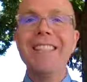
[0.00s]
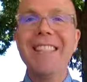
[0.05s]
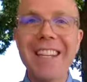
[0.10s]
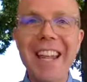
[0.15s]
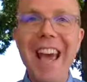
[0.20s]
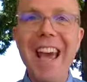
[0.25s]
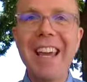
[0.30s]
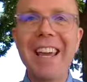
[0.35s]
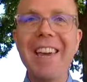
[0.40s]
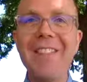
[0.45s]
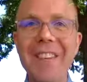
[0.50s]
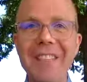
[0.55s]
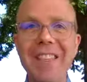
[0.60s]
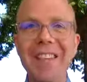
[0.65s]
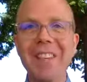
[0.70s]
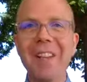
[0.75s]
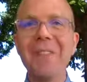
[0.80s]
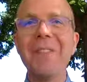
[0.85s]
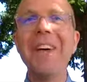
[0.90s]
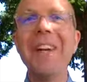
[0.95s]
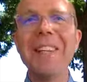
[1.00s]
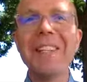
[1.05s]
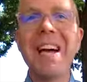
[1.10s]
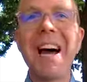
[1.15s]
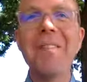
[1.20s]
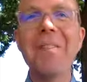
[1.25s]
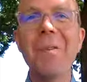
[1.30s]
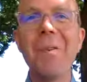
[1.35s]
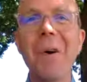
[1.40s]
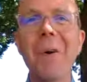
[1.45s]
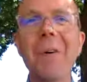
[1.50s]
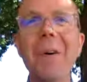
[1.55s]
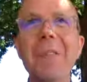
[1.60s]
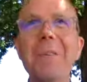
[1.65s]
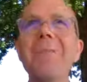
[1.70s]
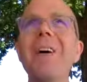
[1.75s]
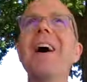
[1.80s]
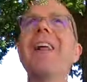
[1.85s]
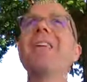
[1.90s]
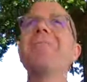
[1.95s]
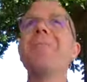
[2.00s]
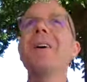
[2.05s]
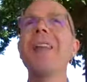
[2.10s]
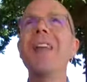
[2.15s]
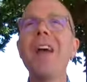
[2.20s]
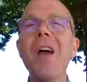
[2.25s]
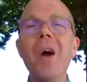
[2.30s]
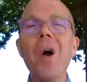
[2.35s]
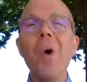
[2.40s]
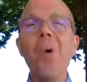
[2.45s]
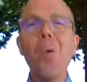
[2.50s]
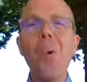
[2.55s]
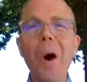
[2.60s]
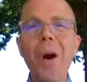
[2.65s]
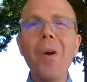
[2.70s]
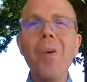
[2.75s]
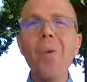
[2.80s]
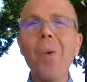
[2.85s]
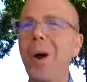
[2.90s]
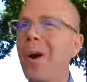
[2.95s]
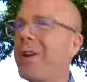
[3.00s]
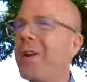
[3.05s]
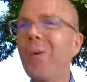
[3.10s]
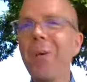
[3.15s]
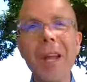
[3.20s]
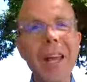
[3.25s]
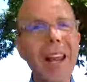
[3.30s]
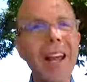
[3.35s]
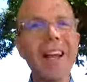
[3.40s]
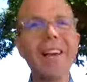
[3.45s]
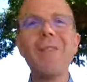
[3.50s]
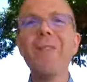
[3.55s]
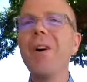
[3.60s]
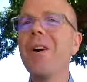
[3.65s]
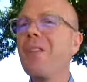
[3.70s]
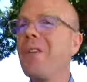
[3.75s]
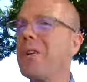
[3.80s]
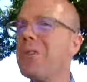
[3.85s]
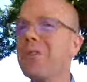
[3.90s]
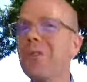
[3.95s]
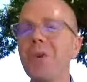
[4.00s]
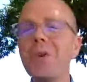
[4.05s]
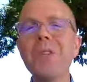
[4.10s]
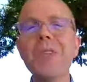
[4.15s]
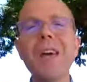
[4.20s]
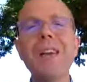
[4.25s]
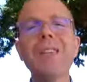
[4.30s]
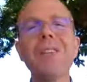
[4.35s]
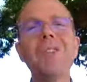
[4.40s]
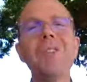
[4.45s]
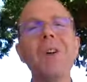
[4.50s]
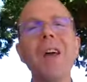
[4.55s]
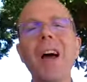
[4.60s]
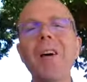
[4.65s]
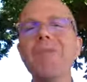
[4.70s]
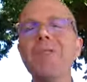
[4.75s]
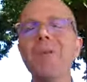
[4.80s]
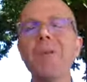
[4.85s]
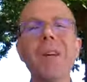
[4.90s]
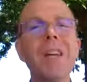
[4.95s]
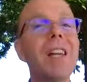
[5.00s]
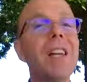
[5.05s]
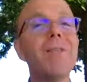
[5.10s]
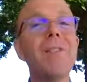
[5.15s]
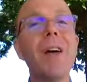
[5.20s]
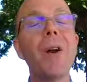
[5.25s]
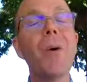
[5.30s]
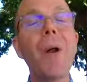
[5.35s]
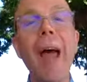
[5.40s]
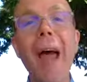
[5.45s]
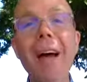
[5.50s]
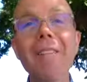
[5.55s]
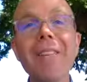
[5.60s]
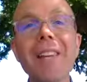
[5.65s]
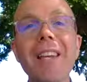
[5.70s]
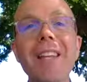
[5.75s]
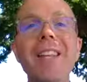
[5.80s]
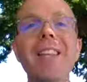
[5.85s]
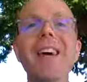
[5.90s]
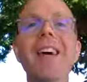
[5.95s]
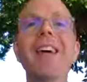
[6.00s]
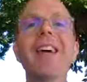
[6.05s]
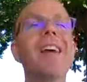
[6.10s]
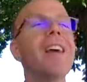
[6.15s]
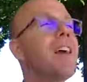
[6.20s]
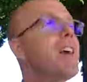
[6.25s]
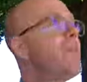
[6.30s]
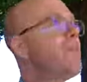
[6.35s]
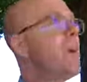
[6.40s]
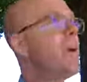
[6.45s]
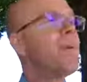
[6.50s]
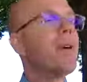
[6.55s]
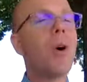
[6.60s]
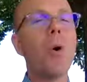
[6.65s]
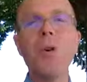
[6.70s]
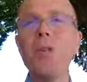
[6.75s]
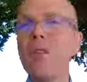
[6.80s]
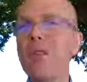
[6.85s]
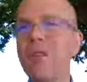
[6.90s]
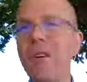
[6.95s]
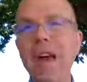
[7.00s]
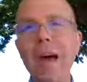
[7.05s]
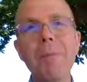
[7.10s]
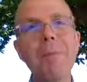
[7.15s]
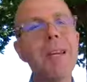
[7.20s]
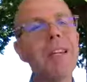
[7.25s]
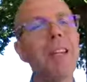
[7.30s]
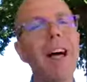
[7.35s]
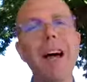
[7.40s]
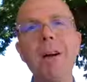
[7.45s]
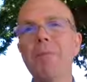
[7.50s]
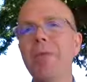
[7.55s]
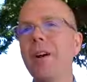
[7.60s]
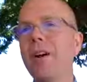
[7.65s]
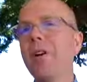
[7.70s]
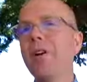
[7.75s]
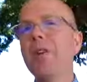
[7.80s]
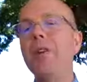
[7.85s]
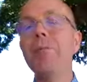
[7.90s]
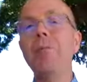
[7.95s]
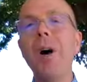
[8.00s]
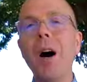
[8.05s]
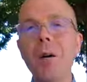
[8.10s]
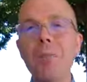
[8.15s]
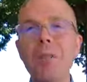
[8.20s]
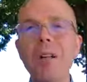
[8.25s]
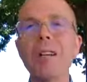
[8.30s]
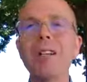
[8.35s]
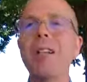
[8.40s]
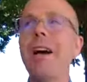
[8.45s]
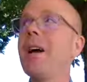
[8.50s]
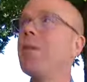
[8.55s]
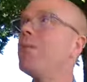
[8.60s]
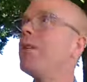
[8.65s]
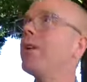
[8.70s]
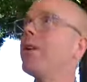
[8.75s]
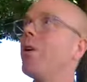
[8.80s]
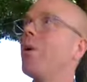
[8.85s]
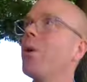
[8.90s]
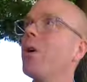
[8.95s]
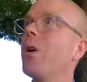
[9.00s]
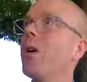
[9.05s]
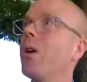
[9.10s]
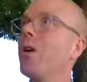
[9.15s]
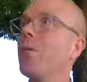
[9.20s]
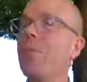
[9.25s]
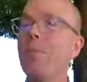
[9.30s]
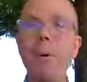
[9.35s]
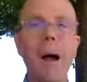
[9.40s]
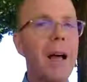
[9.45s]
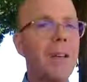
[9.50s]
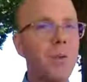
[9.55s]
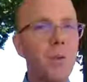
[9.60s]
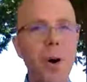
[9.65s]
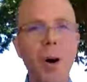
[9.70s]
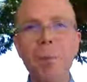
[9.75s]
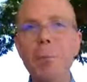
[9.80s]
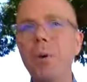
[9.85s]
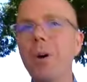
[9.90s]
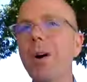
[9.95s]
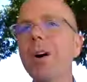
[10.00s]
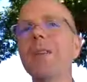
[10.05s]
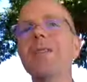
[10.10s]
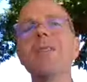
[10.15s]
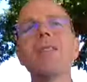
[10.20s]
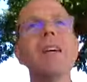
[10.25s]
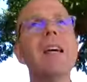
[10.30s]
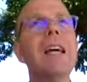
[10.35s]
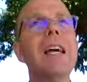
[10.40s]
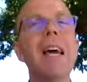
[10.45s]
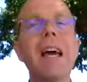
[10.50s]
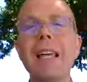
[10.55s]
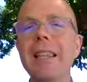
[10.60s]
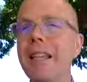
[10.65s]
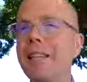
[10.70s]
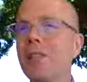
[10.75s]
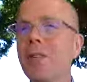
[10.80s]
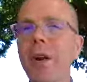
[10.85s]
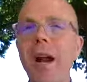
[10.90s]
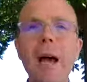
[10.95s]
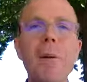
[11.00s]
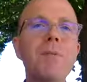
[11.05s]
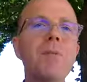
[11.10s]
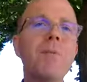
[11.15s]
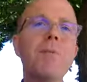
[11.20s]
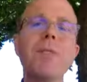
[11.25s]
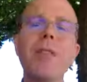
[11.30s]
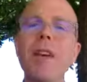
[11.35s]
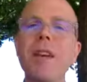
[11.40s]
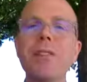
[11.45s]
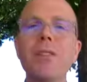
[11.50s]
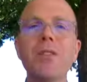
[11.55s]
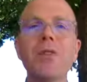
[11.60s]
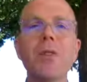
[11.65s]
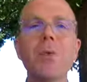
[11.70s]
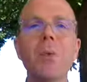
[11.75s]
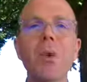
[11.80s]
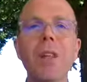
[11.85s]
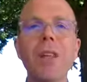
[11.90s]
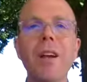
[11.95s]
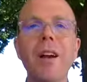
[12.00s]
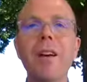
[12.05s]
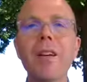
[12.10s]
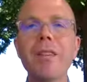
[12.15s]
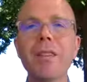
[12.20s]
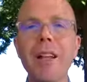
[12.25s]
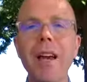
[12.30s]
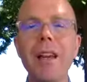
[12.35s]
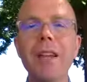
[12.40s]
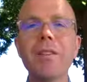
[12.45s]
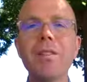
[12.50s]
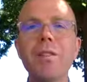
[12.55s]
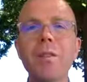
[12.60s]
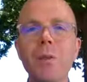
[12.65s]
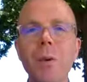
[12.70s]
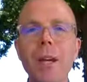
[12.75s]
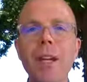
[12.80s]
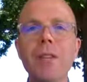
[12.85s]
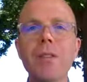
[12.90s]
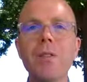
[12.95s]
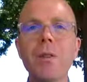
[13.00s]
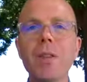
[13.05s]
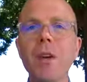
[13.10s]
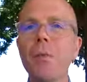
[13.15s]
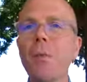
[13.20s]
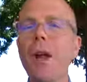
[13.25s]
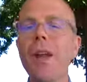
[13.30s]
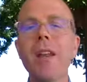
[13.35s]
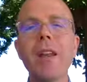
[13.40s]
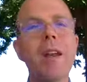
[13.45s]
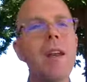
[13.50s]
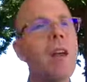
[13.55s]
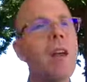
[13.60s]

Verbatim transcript: today. Give us a little bit of time to work with them on it. But what what are you reading? What are those two things that you have to read? If they don't have anything, maybe go to the family library or the public library or Boswell Books let's grab some things that you really are excited to read so that when,